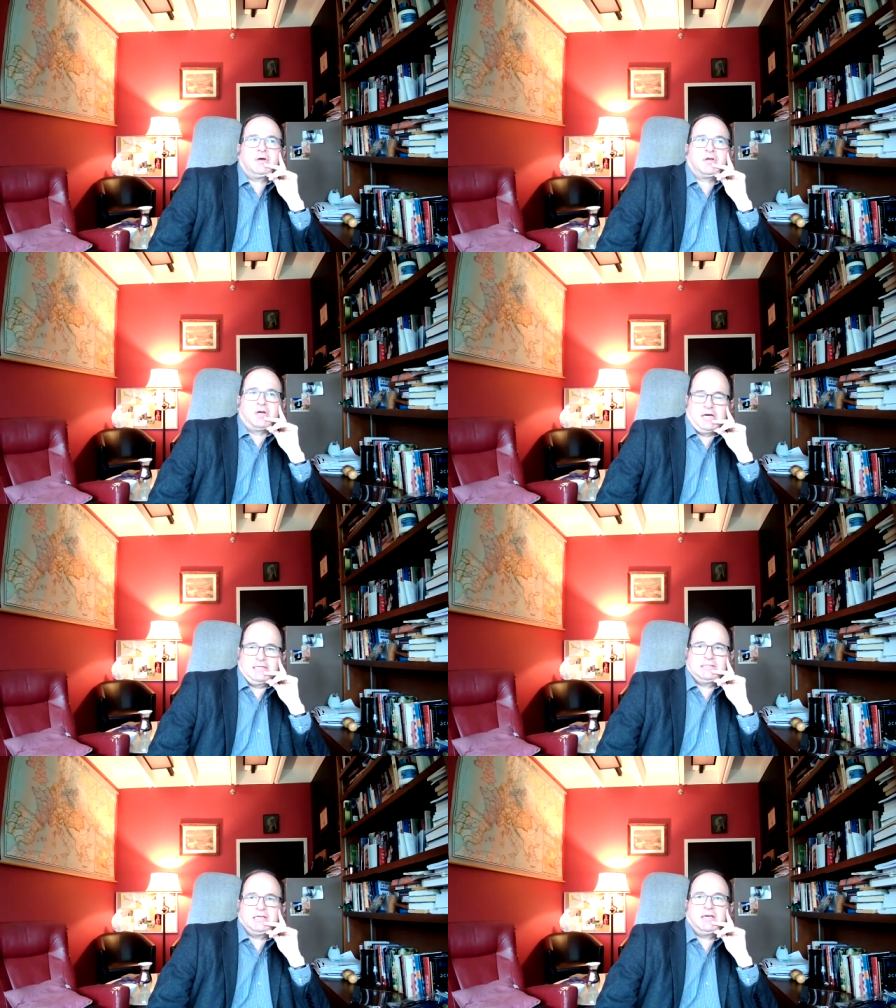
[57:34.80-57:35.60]

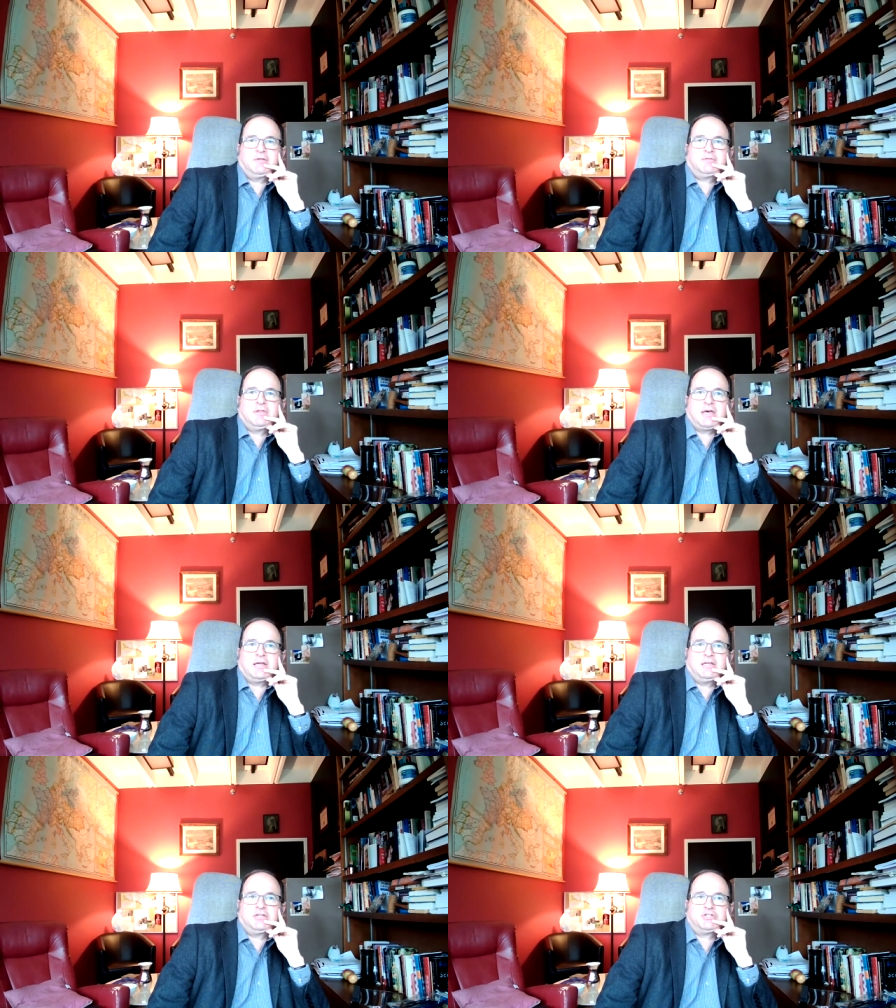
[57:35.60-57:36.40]
content that